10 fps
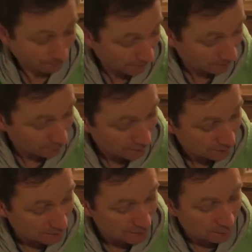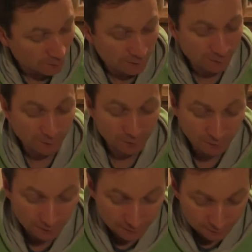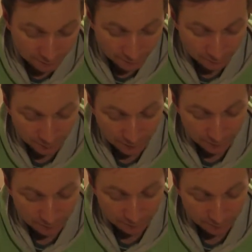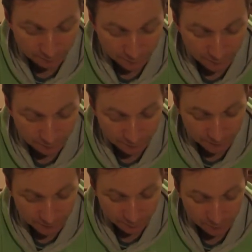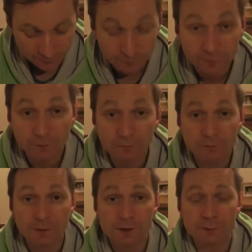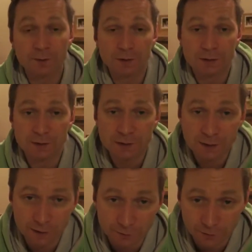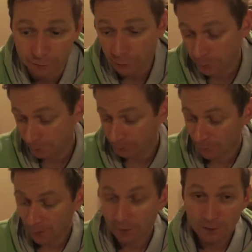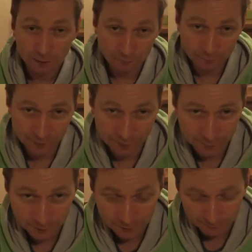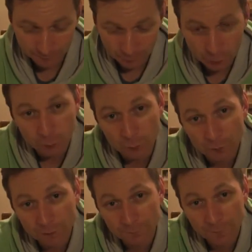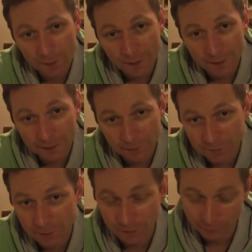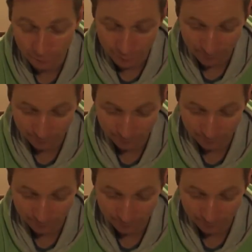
of meeting some people that I have been conversing with on Facebook. There's a secret group on Facebook called the Chaotic Group.